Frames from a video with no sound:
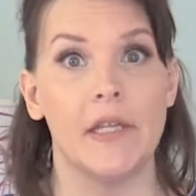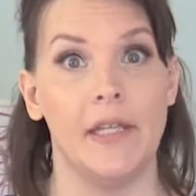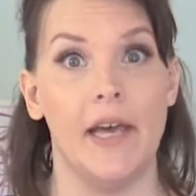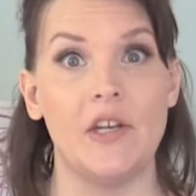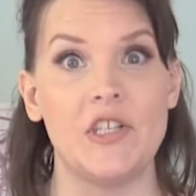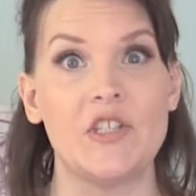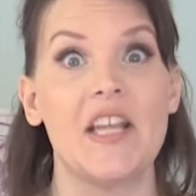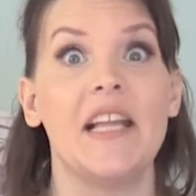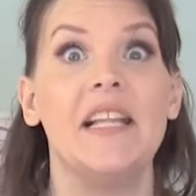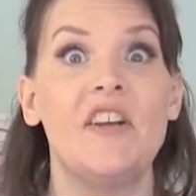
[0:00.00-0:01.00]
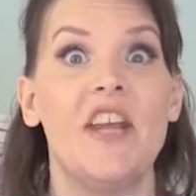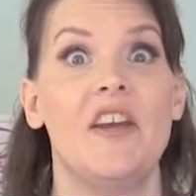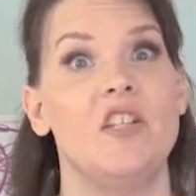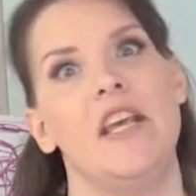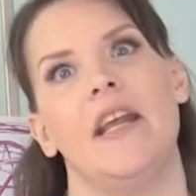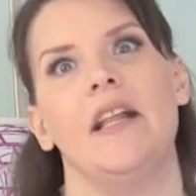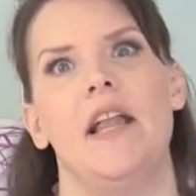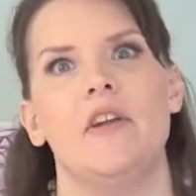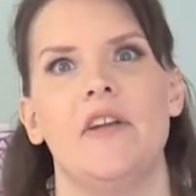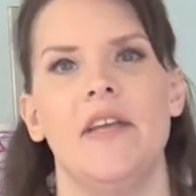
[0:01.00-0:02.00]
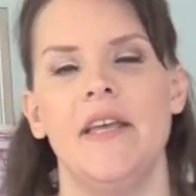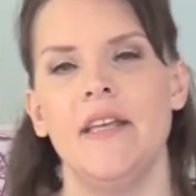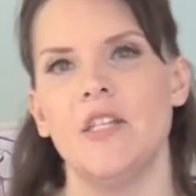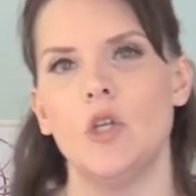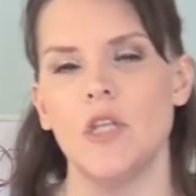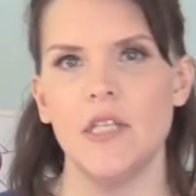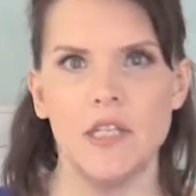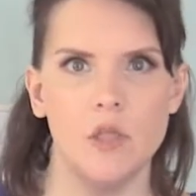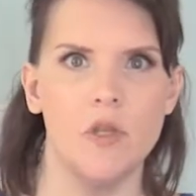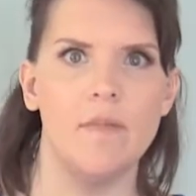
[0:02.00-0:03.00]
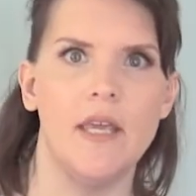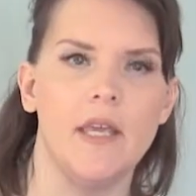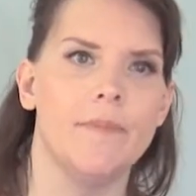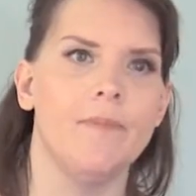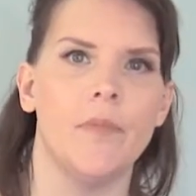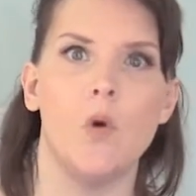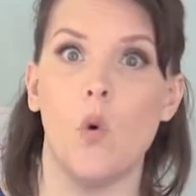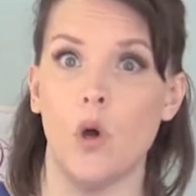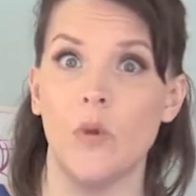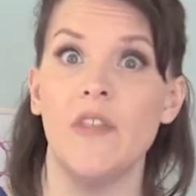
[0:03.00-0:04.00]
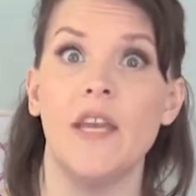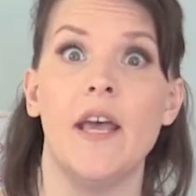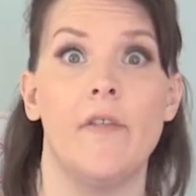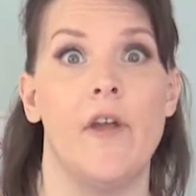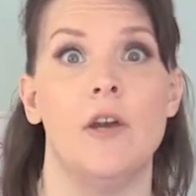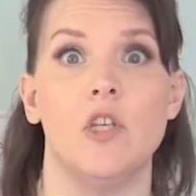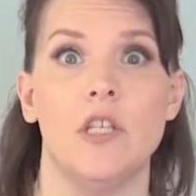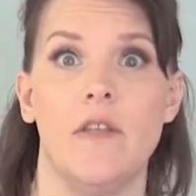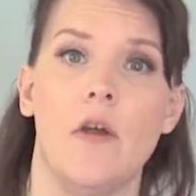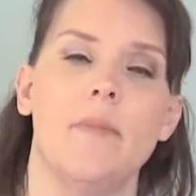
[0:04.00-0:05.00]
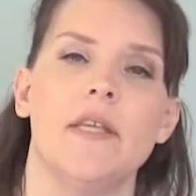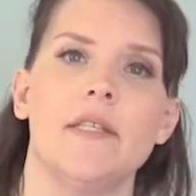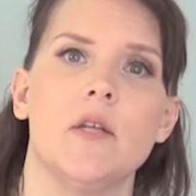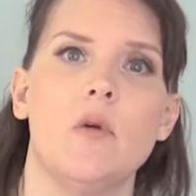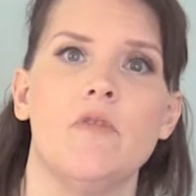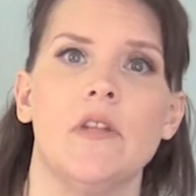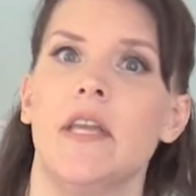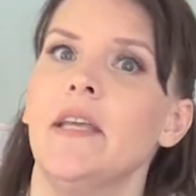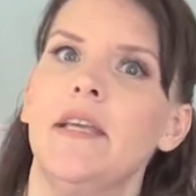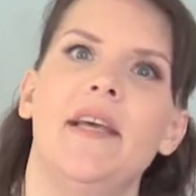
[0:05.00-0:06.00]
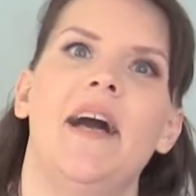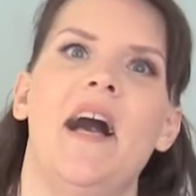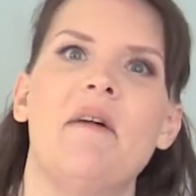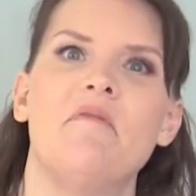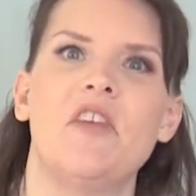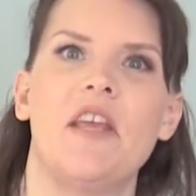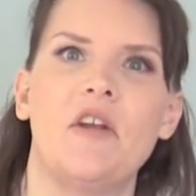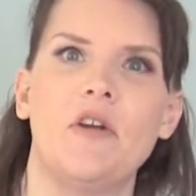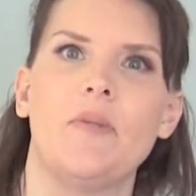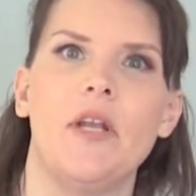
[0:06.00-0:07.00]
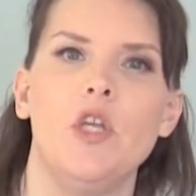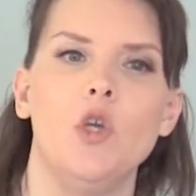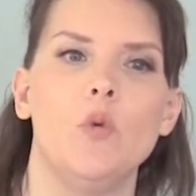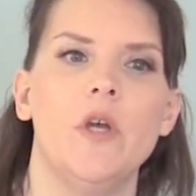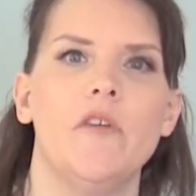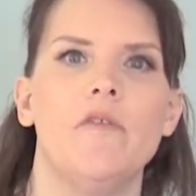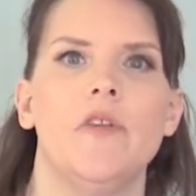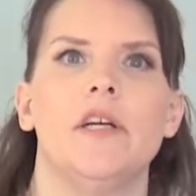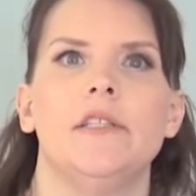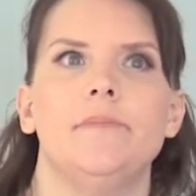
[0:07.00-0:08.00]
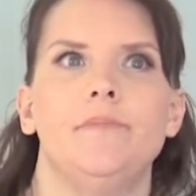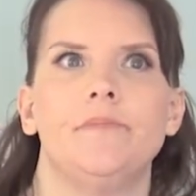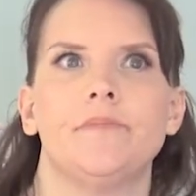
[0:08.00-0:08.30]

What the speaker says: the clutter. So it's like clearing energetic clutter. So in a session with me or with any other energy therapist, hopefully, if you get a good one, you will feel